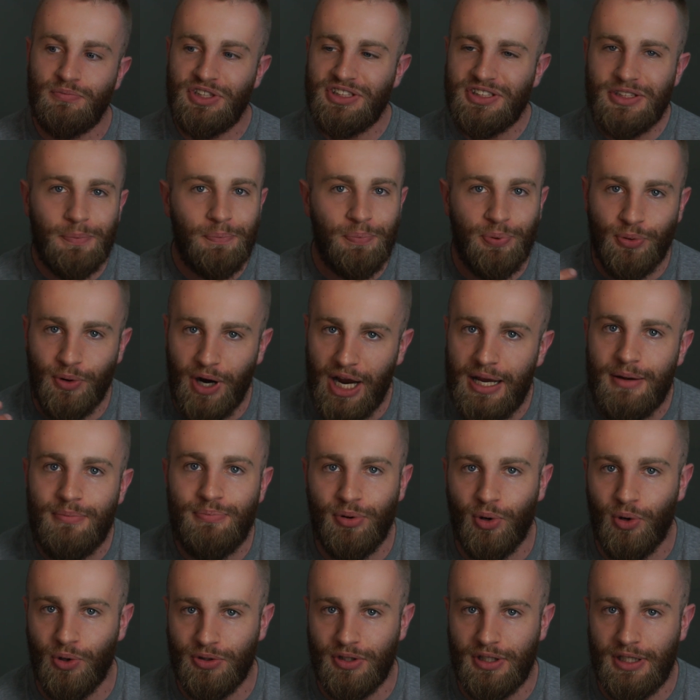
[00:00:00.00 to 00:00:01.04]
just to pray
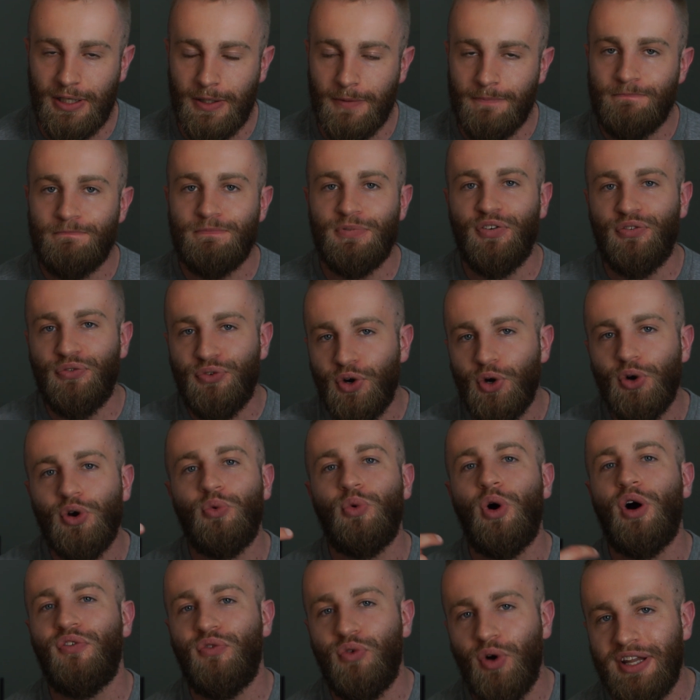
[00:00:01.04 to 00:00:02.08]
boldly? The
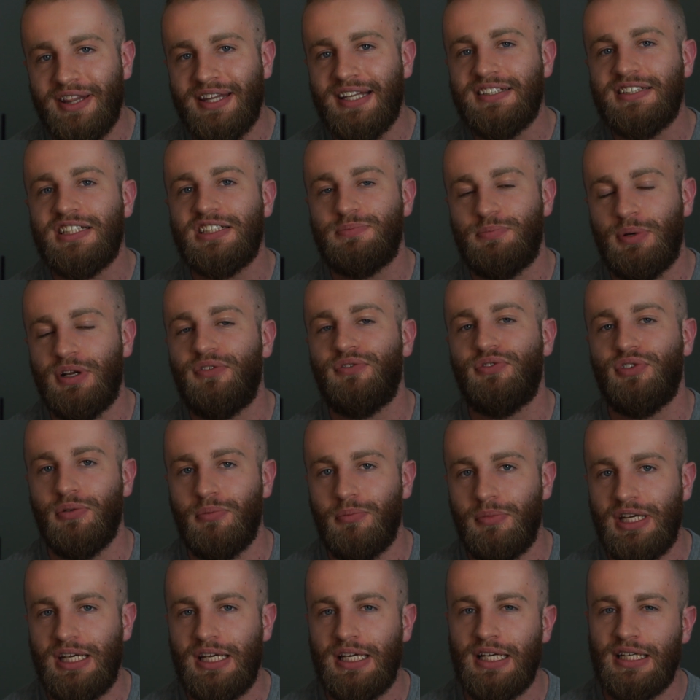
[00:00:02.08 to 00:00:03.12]
fruit of what this has been for
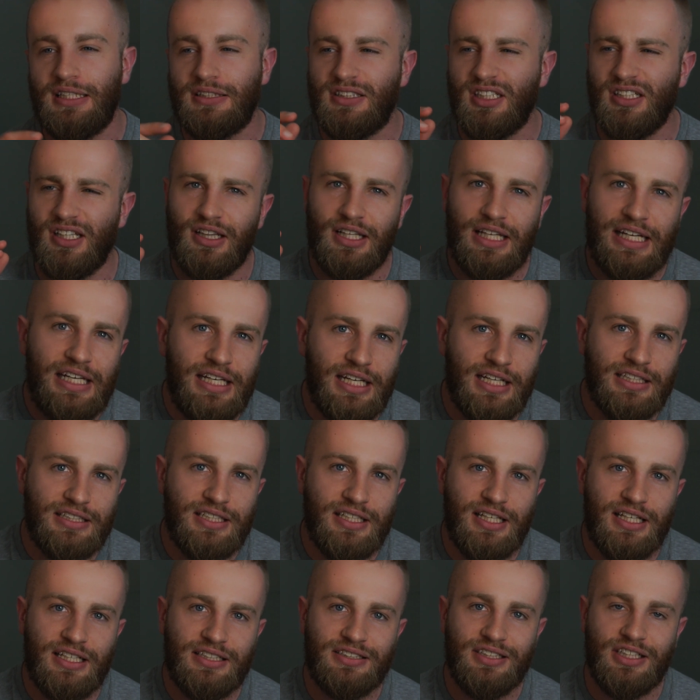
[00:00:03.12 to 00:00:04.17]
me is to lean
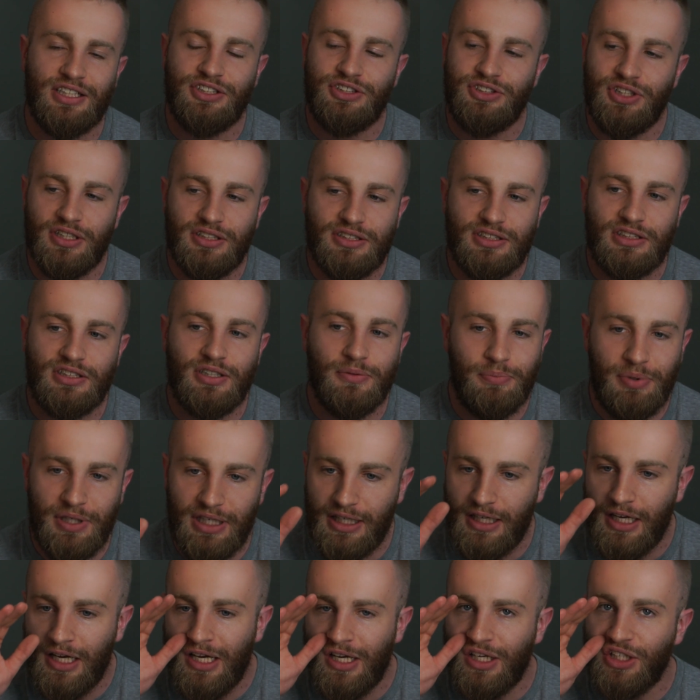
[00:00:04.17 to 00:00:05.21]
into this, is just to
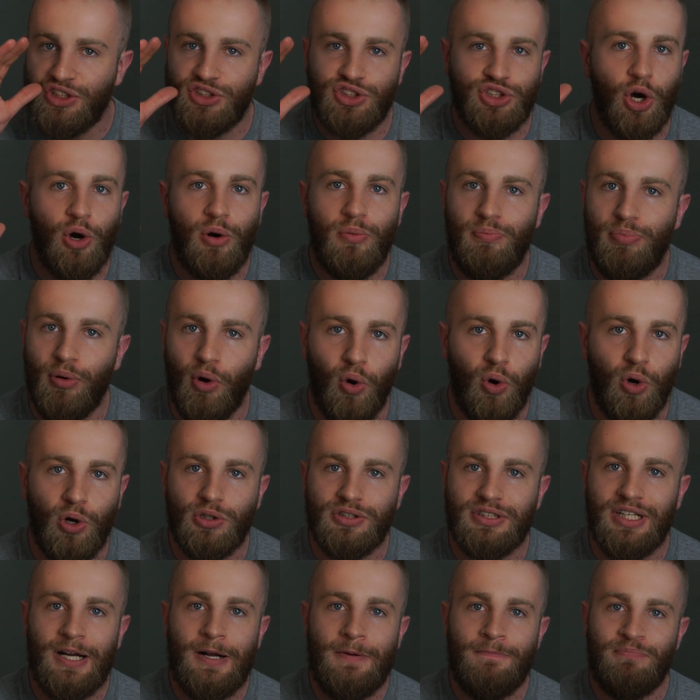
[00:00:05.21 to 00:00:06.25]
be so
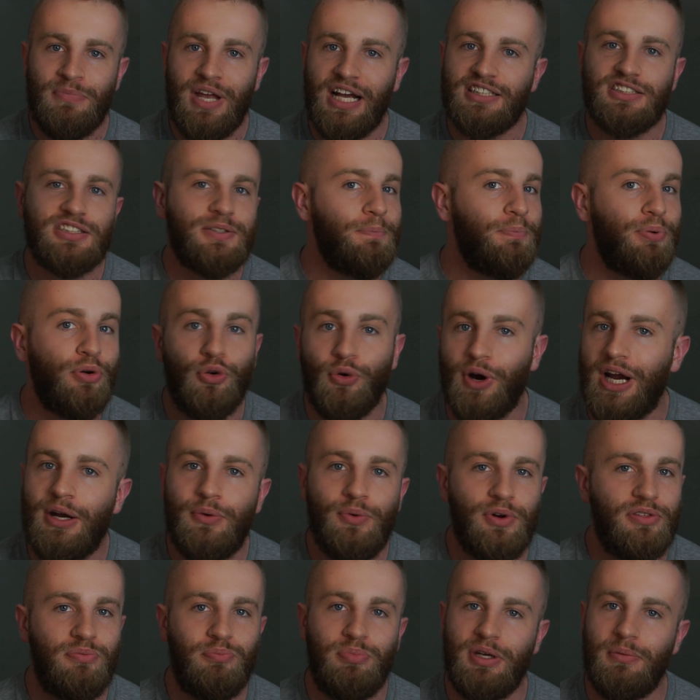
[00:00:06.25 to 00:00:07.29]
bold as to
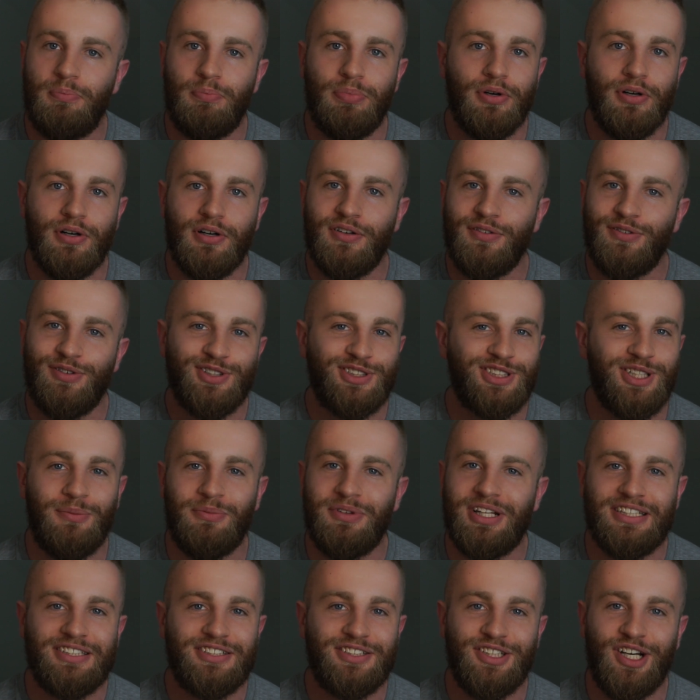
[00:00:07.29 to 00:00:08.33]
pray with people for
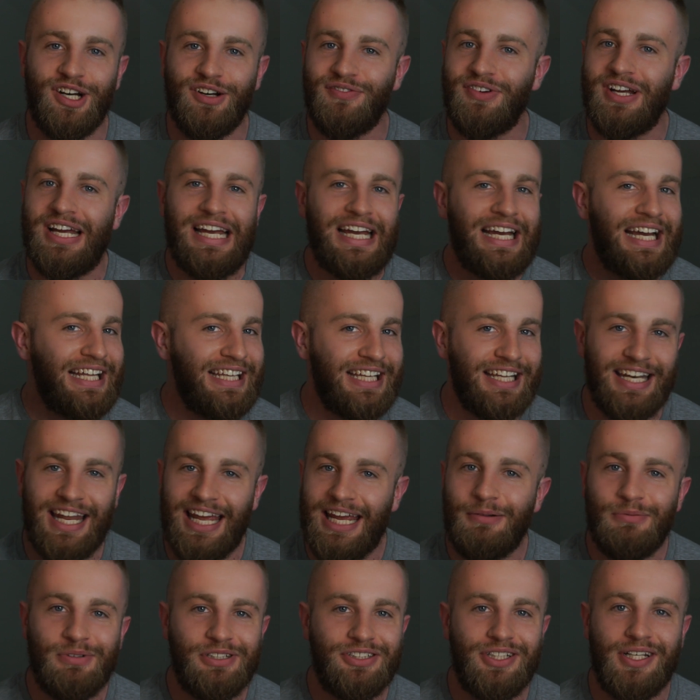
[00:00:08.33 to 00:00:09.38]
some of this stuff. In the
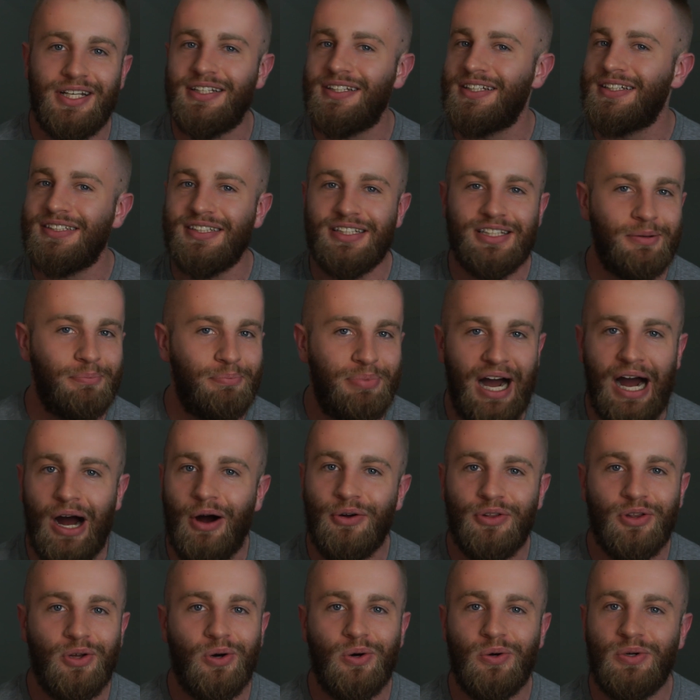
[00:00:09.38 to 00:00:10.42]
name of Jesus and the
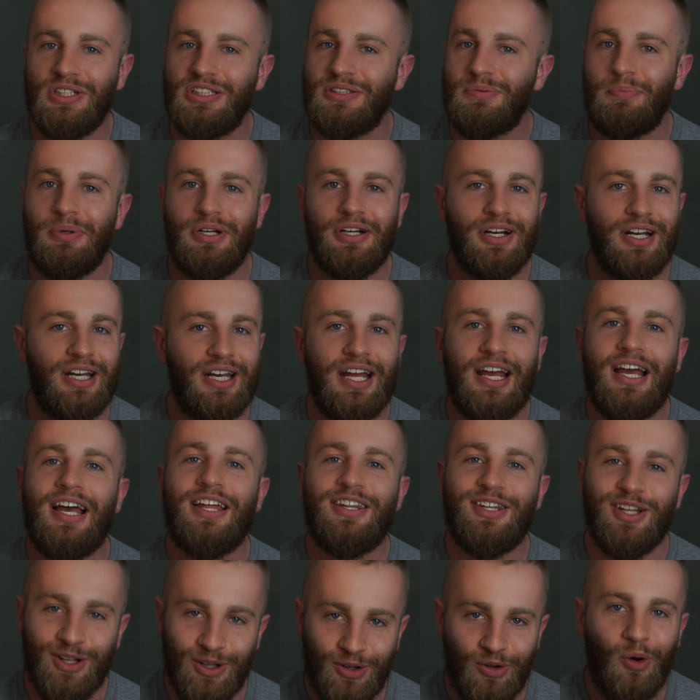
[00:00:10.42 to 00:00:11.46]
power of the Holy Spirit,
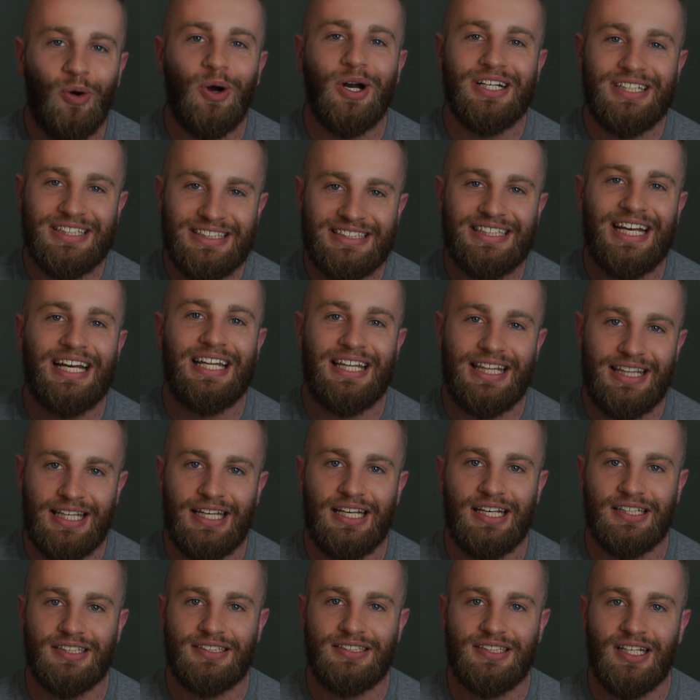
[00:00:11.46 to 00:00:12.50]
the Lord said
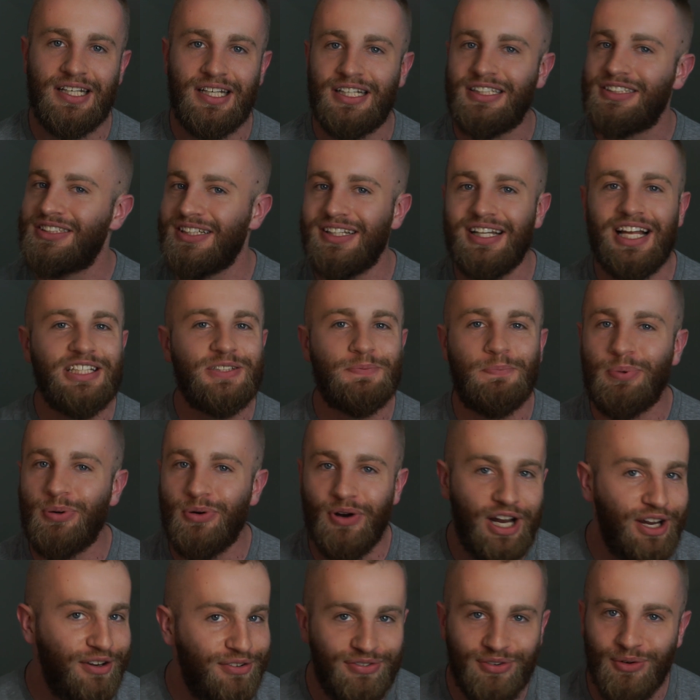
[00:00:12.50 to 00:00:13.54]
this. So, let's
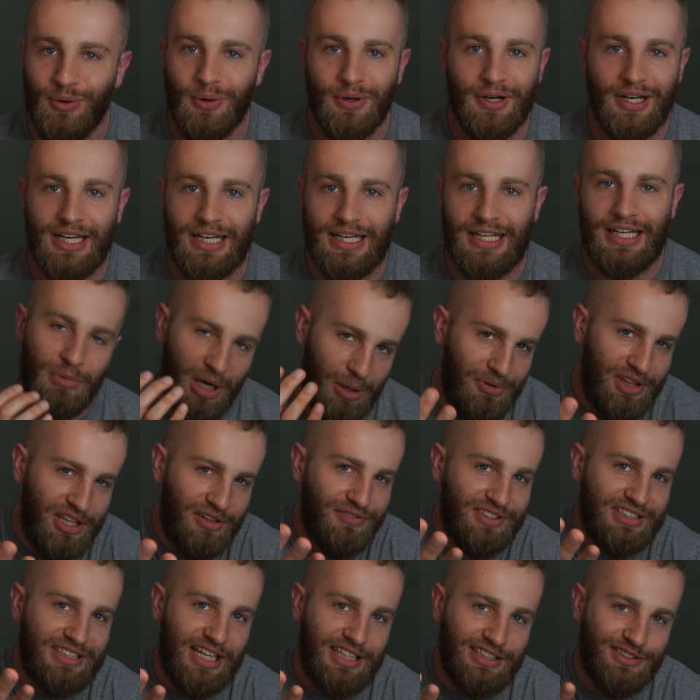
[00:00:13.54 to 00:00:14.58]
pray for it. Maybe the
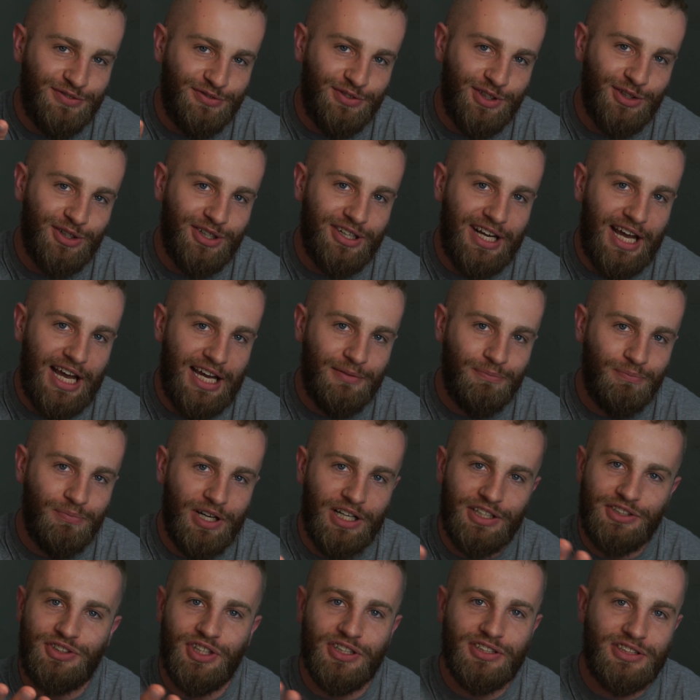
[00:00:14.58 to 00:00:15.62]
invitation for you today
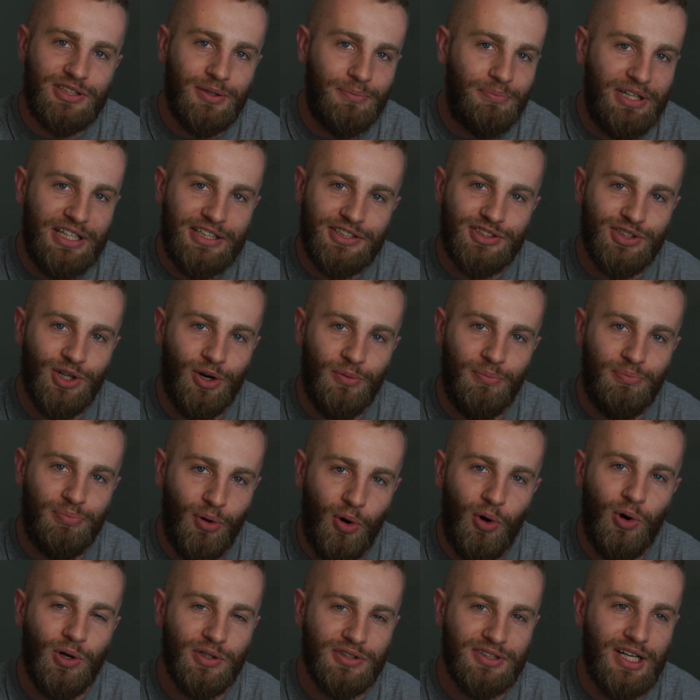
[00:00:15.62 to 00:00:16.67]
is just to be so
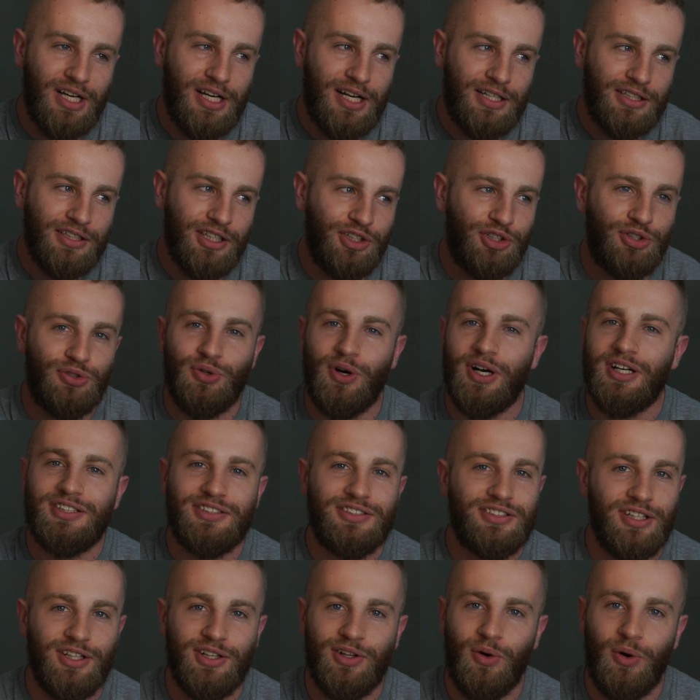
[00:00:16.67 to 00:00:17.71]
bold, to
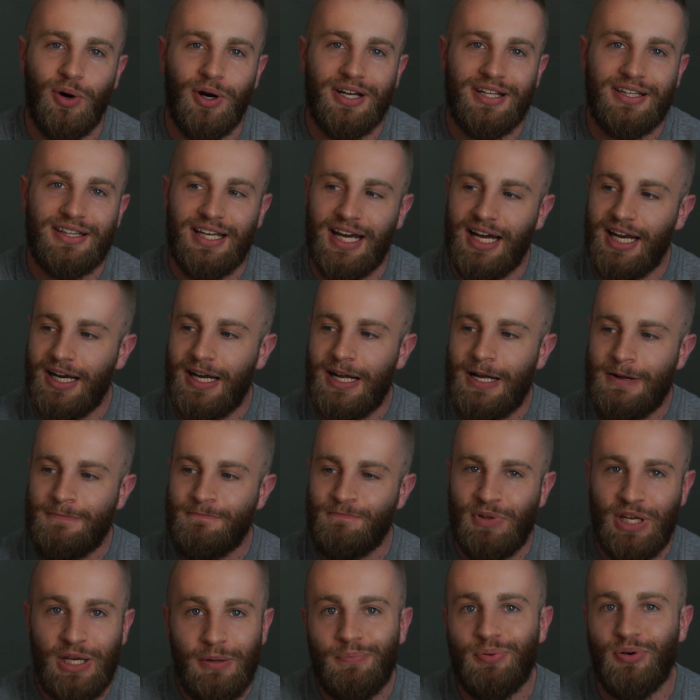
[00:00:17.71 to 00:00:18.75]
trust the Lord that
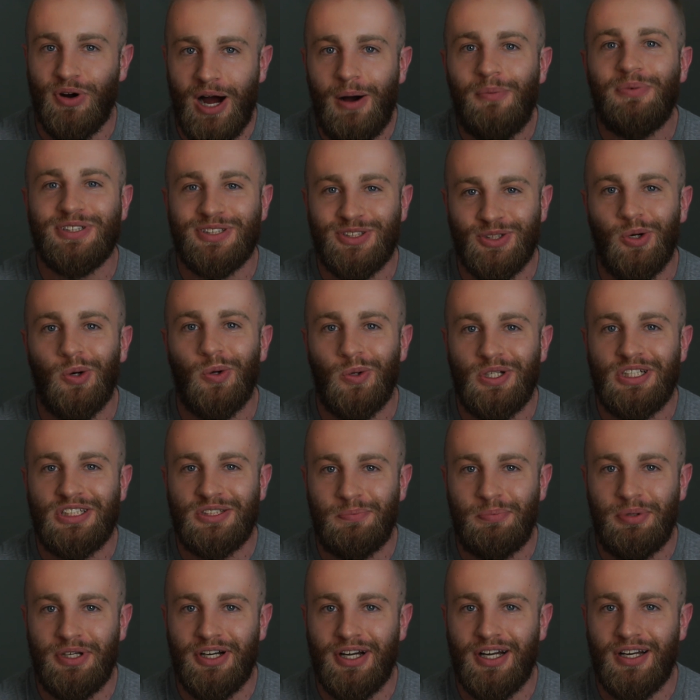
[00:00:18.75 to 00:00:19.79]
He promised the Holy
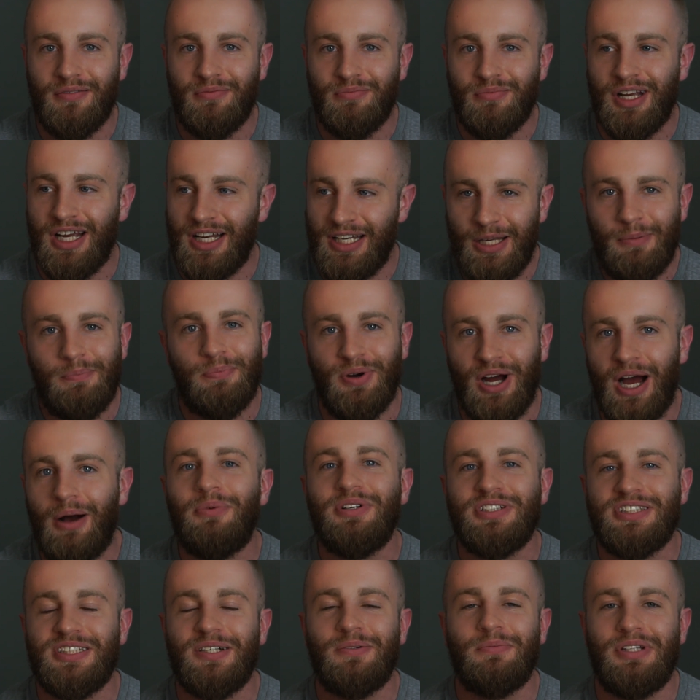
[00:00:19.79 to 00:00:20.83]
Spirit and He
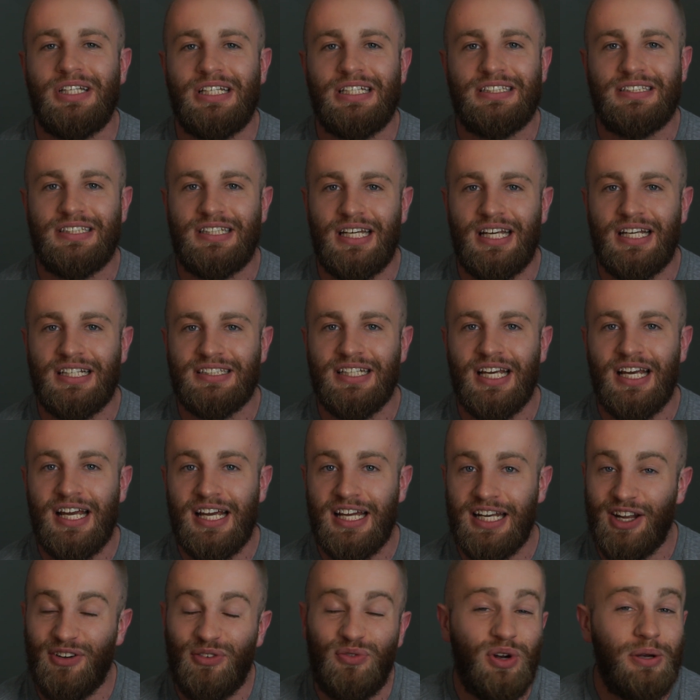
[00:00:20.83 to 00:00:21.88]
promised some of these things.
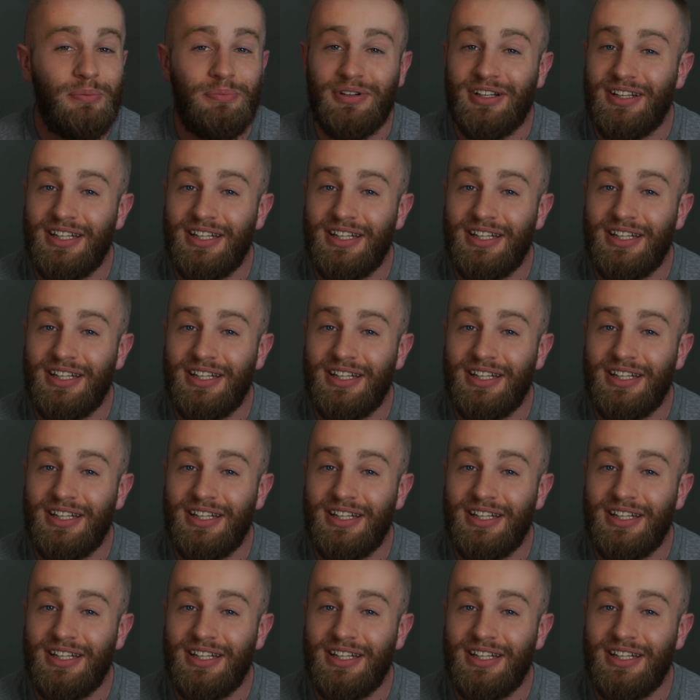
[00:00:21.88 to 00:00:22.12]
And if we